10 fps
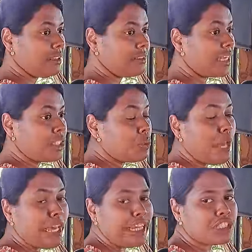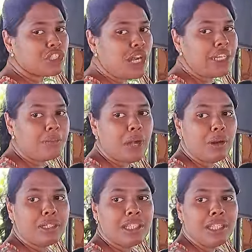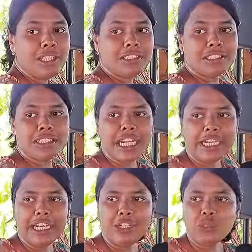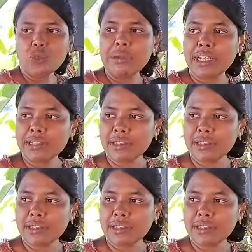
That's why it's not about studying too many